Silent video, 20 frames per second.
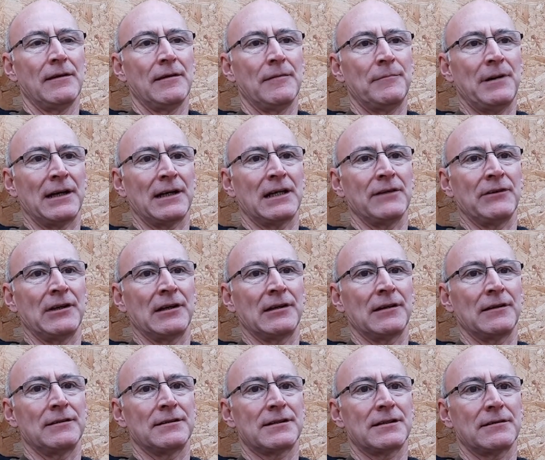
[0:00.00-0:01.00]
Bank of
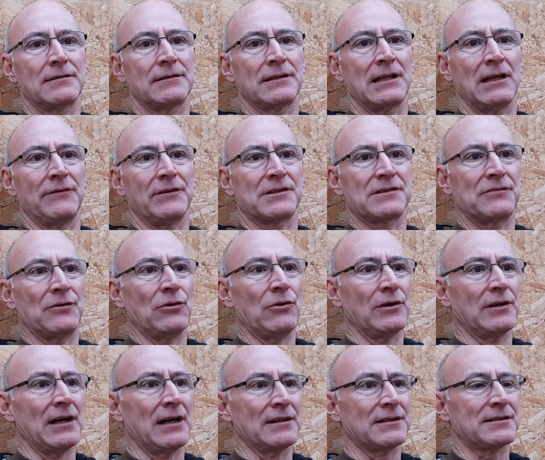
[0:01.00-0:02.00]
England gave its
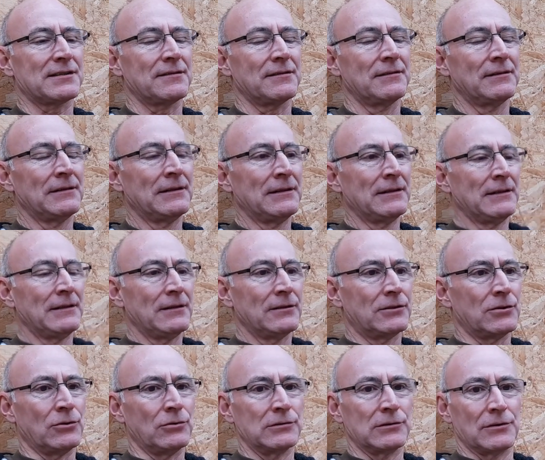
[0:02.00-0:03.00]
forecast,
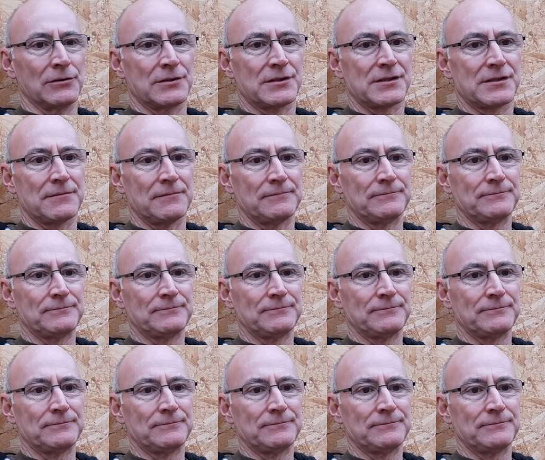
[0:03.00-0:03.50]
told us